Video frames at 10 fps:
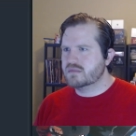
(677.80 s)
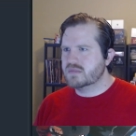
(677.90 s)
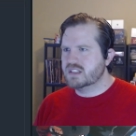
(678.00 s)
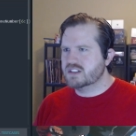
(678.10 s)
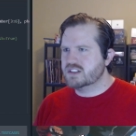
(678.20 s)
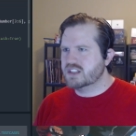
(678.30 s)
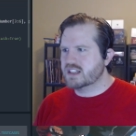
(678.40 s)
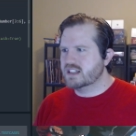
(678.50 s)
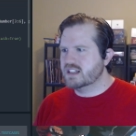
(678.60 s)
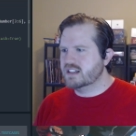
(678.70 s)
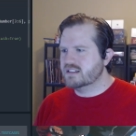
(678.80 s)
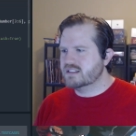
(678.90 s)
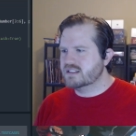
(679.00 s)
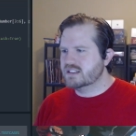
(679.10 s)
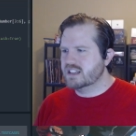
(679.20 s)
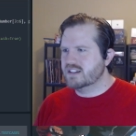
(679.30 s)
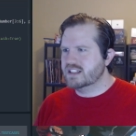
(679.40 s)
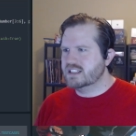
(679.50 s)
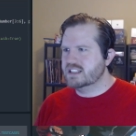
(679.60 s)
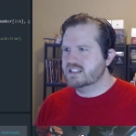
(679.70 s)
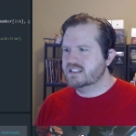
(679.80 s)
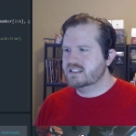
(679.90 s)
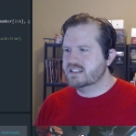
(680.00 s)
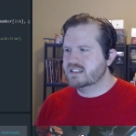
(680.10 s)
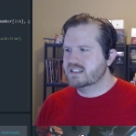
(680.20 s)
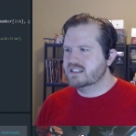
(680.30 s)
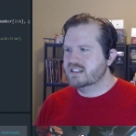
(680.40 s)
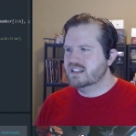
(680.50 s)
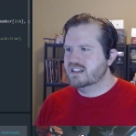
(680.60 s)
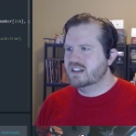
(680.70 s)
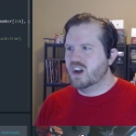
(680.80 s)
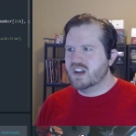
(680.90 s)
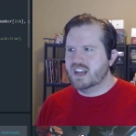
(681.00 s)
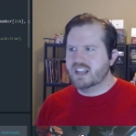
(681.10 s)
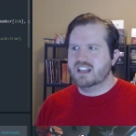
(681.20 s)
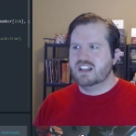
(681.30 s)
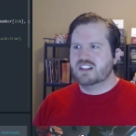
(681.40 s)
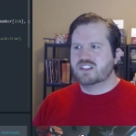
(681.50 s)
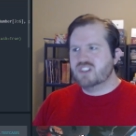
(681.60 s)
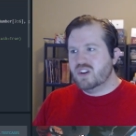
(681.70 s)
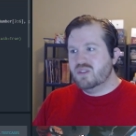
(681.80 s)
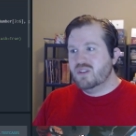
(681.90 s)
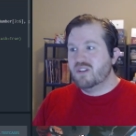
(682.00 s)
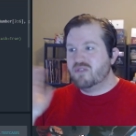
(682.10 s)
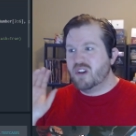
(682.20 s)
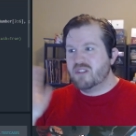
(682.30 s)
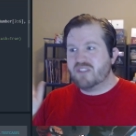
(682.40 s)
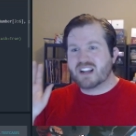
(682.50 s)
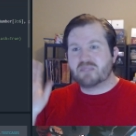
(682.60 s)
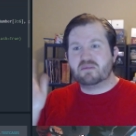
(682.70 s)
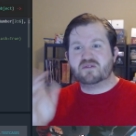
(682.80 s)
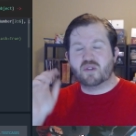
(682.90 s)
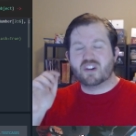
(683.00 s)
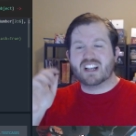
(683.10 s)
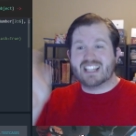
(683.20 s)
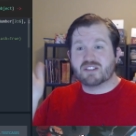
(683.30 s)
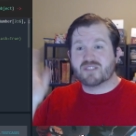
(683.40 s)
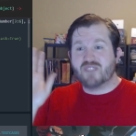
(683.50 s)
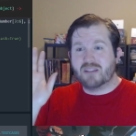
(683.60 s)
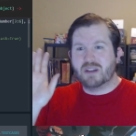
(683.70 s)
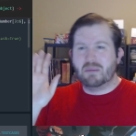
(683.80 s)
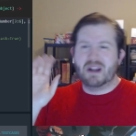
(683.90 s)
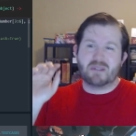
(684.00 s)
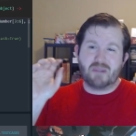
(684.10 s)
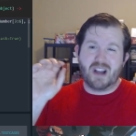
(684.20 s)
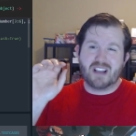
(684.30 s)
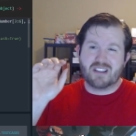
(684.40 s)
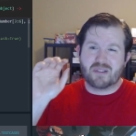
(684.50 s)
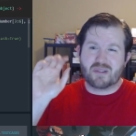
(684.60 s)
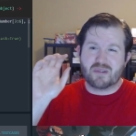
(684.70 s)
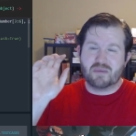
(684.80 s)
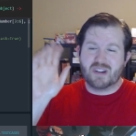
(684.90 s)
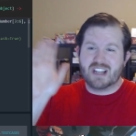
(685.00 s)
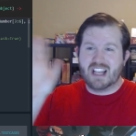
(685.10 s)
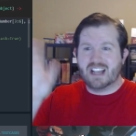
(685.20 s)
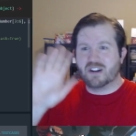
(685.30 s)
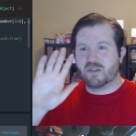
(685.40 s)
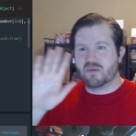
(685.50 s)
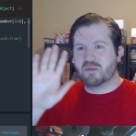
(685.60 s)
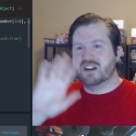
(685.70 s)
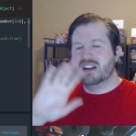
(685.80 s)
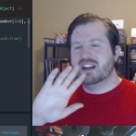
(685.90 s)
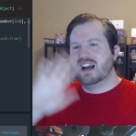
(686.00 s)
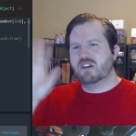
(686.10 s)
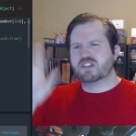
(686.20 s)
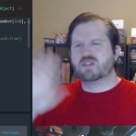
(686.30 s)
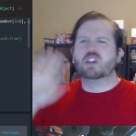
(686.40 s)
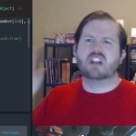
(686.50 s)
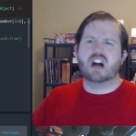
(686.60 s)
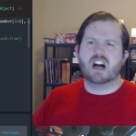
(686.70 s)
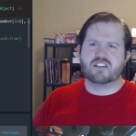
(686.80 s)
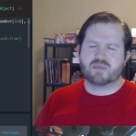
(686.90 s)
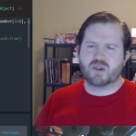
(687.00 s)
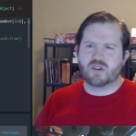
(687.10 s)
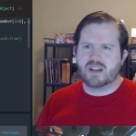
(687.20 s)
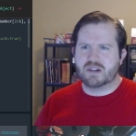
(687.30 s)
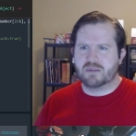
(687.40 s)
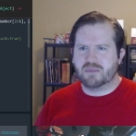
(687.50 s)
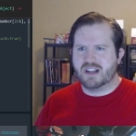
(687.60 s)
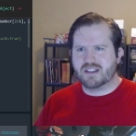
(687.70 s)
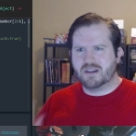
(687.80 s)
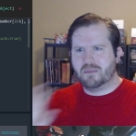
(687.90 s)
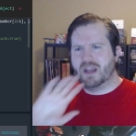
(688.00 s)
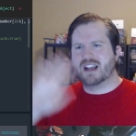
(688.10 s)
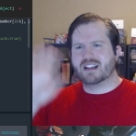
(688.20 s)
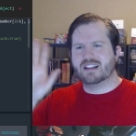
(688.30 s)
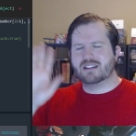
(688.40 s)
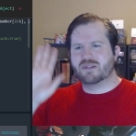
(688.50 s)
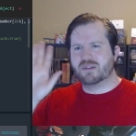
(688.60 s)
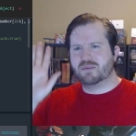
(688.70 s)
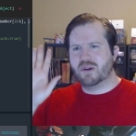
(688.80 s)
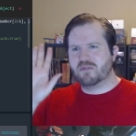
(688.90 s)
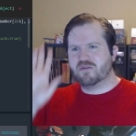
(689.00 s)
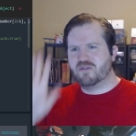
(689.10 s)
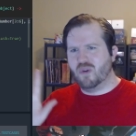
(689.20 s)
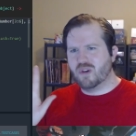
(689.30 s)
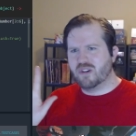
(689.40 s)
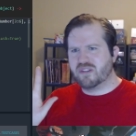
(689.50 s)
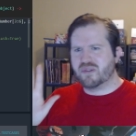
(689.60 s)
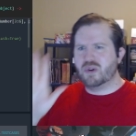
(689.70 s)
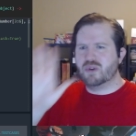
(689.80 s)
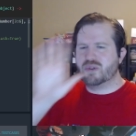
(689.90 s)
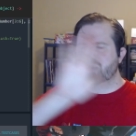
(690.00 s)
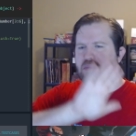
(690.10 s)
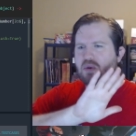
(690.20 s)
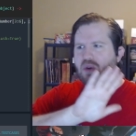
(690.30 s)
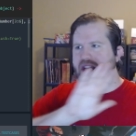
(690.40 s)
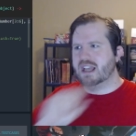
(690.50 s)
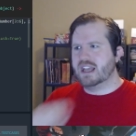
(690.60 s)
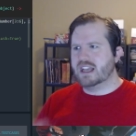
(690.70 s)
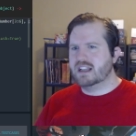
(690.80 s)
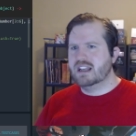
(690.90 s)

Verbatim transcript: Let's check it out, see how I did. All right, so fun fact, before, I think it might have been Python 3.8, I don't remember. I was doing a lot of programming in Python back in 3.4 through 3.8.